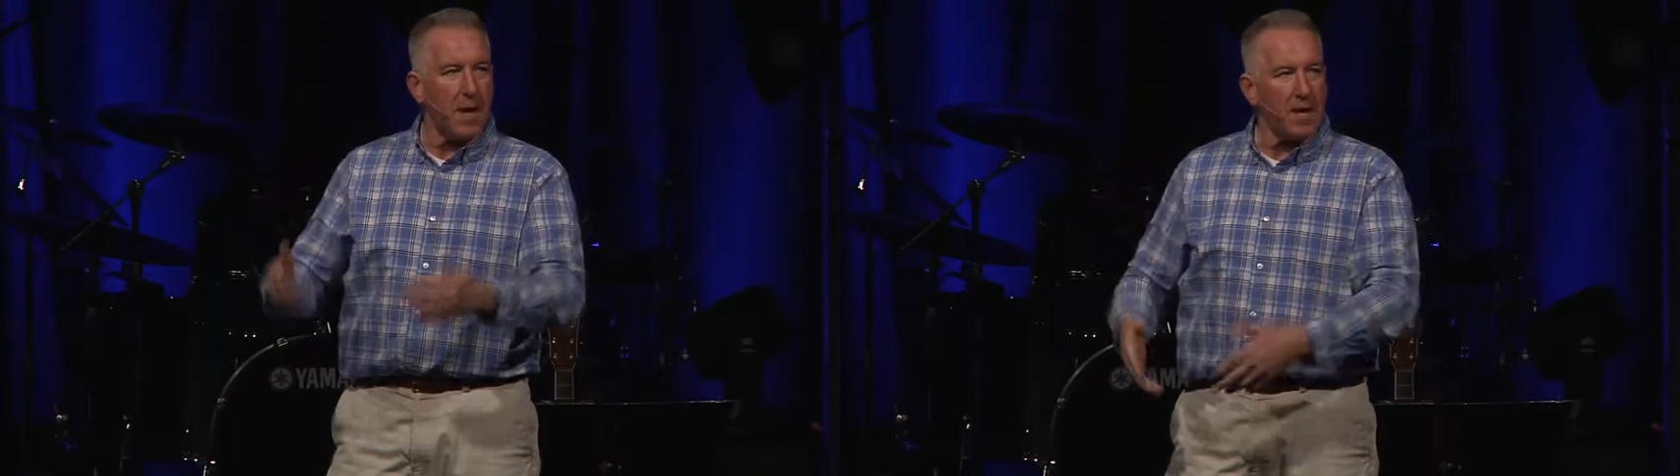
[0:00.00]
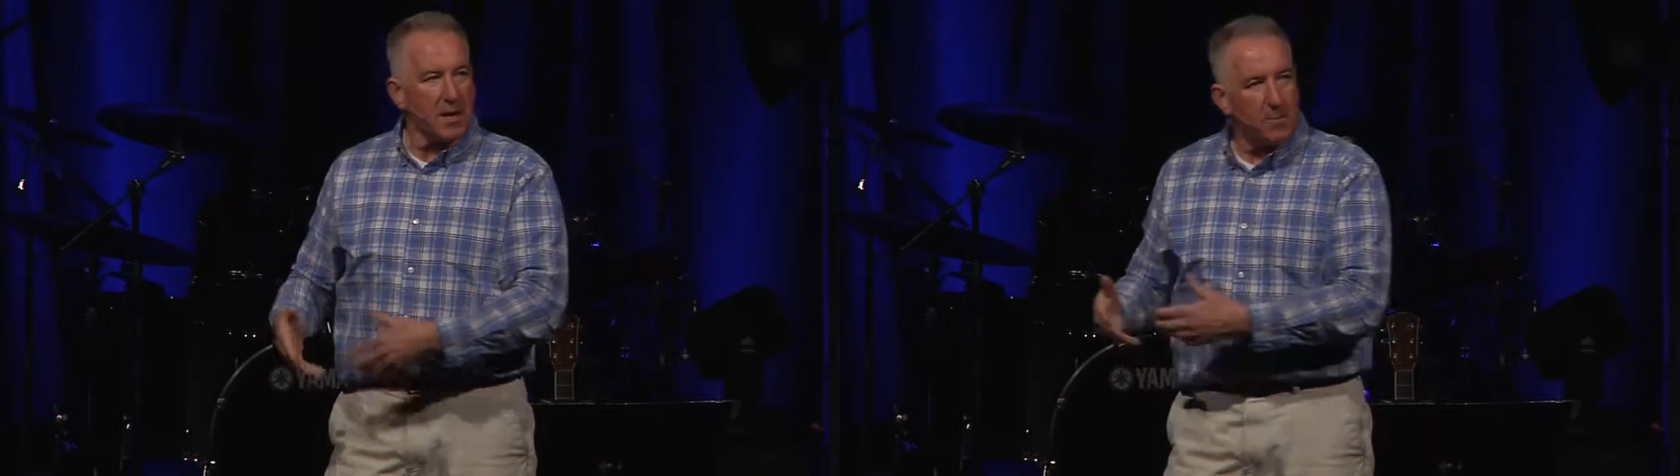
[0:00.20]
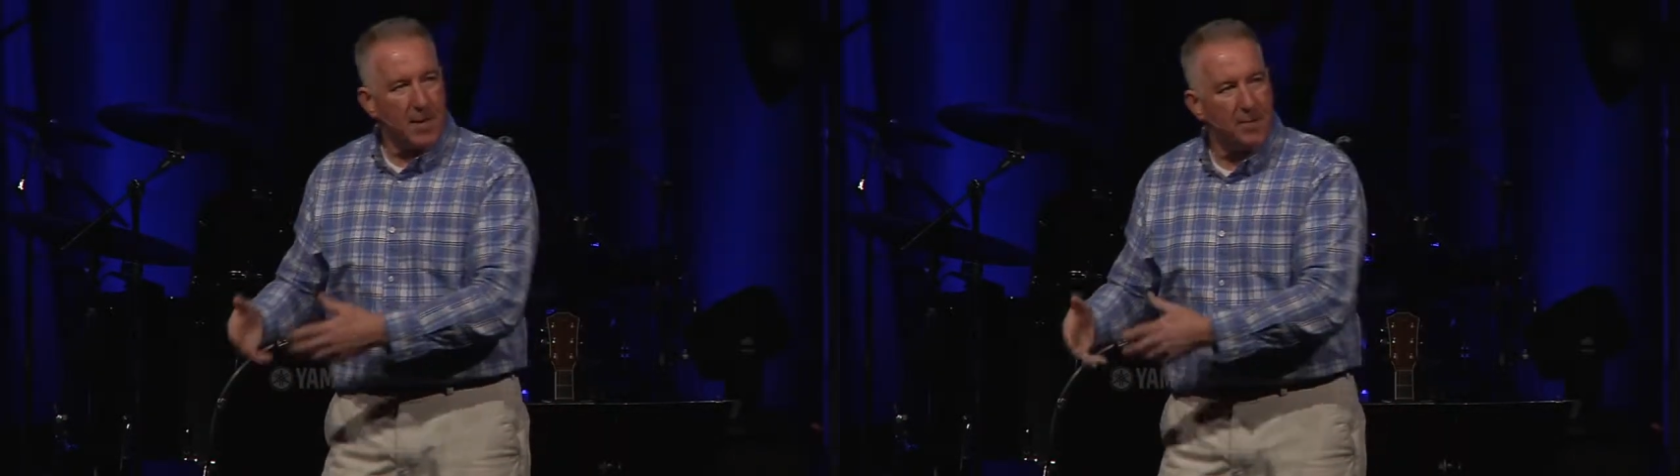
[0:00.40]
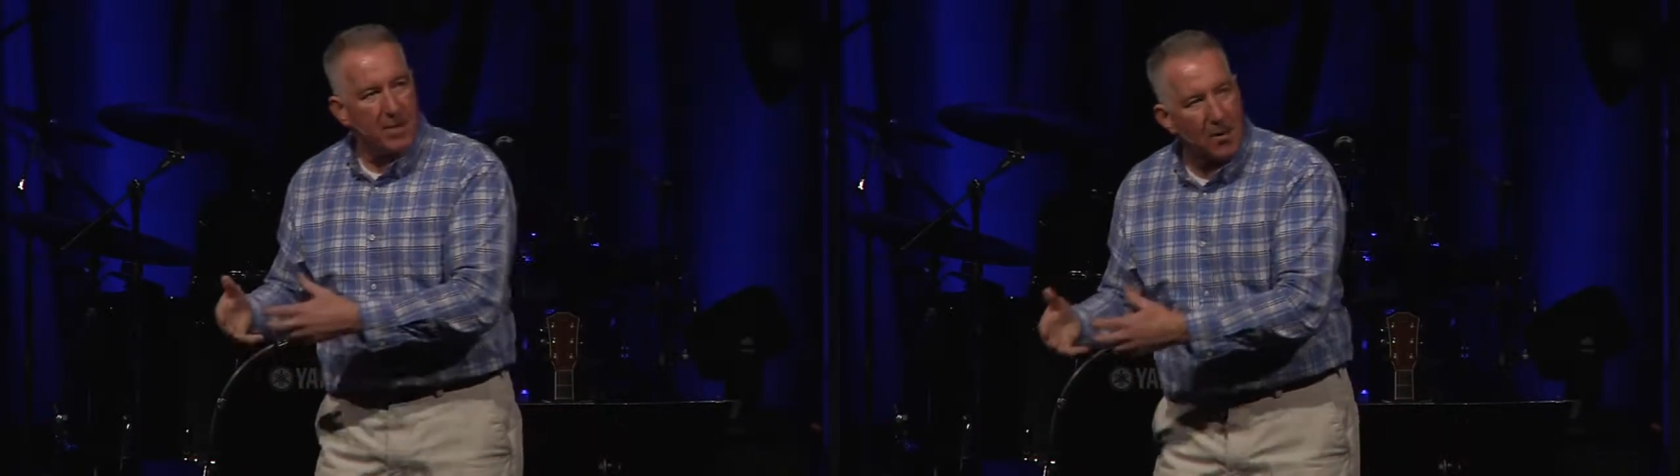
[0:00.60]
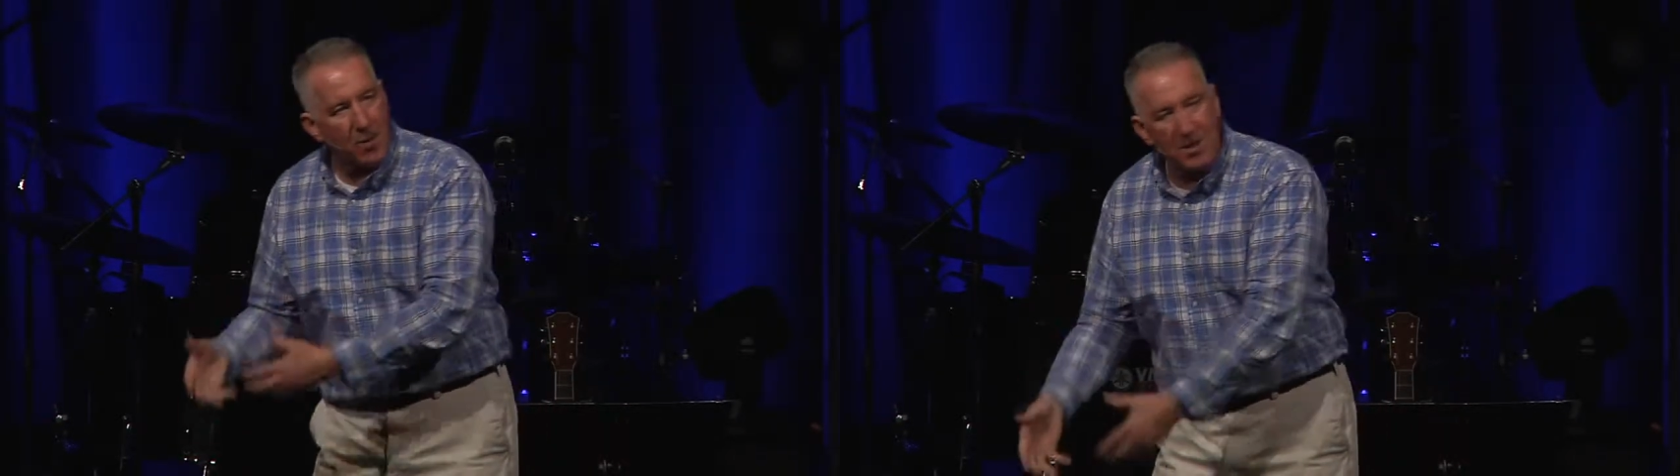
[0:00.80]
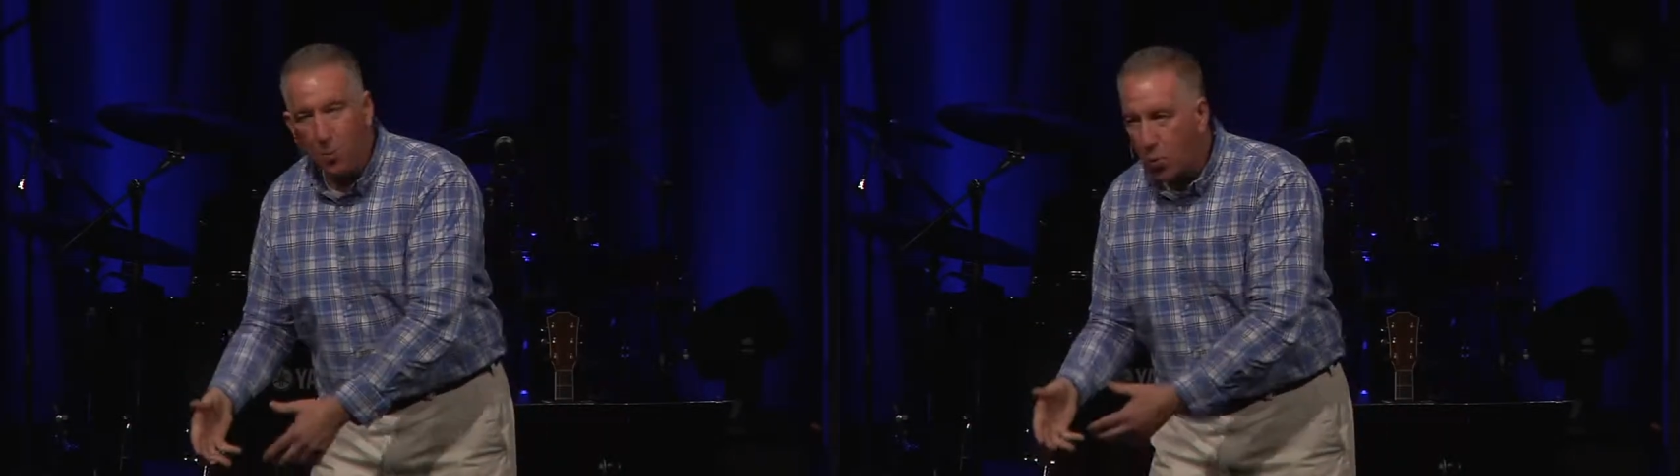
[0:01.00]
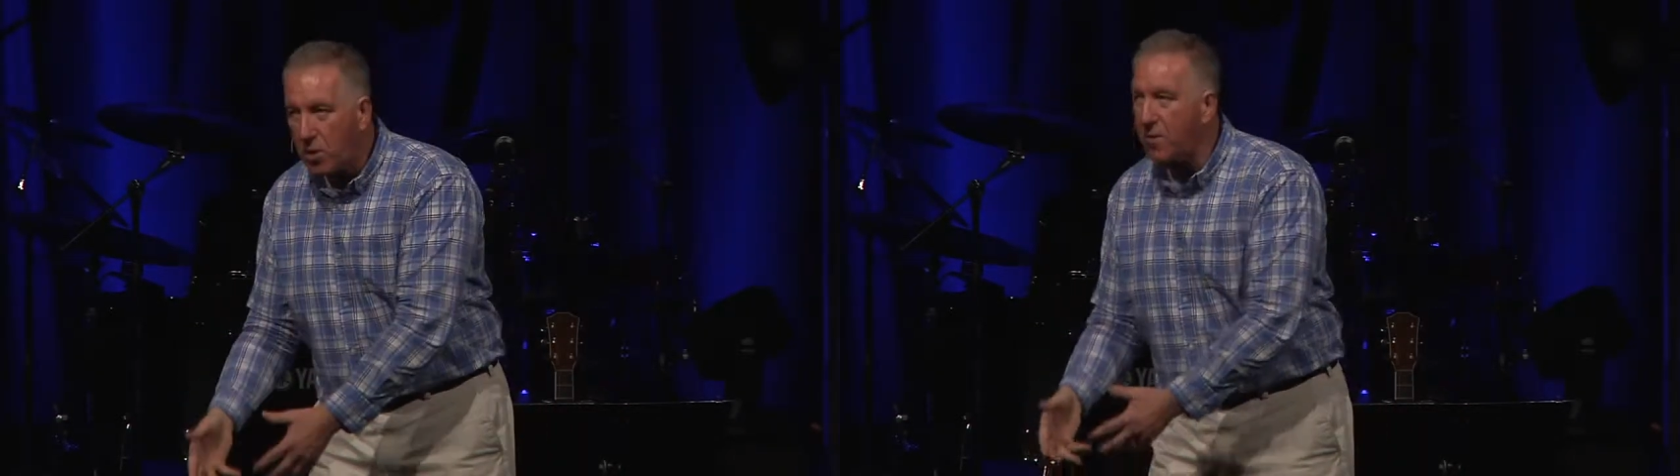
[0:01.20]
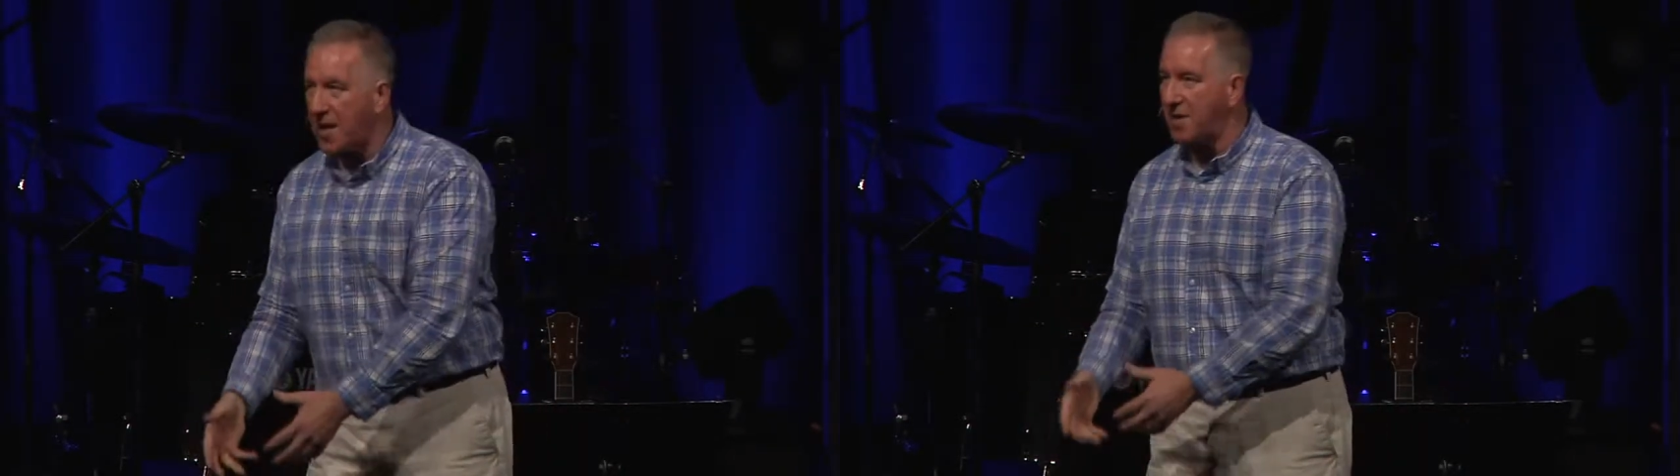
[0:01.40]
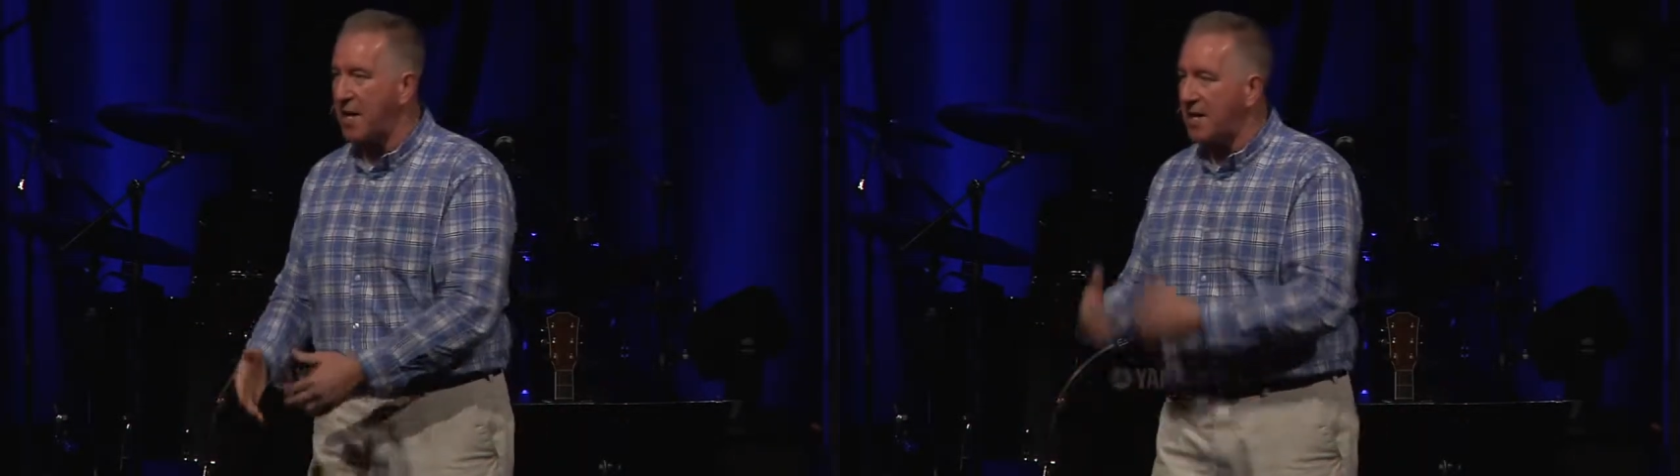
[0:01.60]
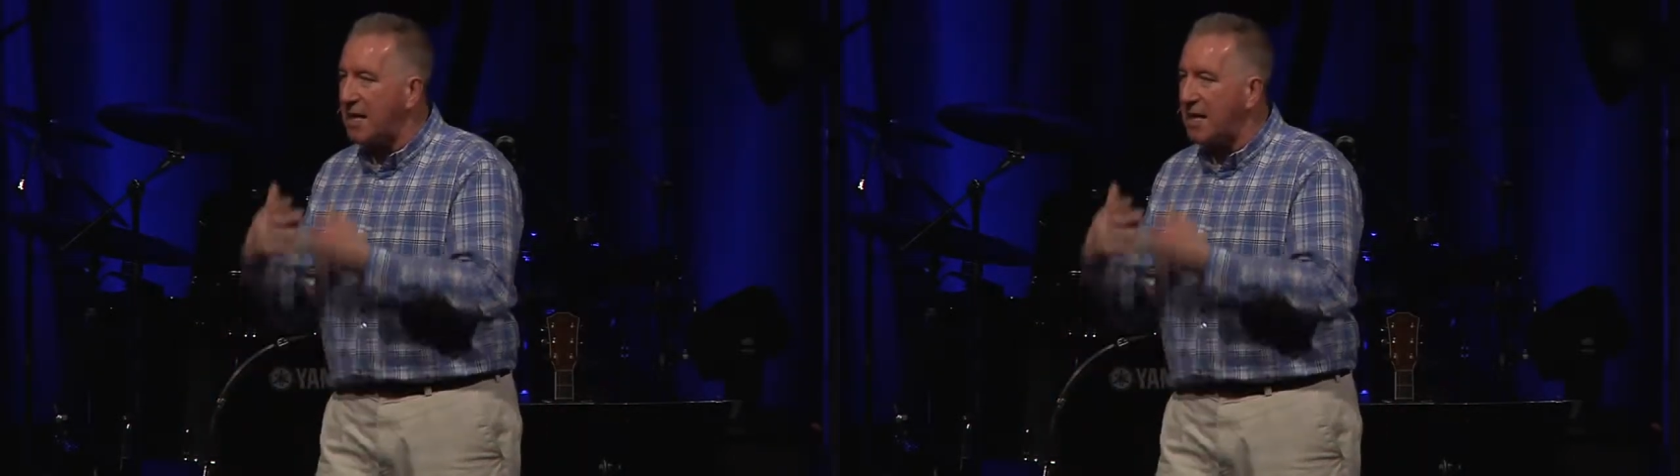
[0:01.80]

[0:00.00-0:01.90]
Again, the people that were in the world that day,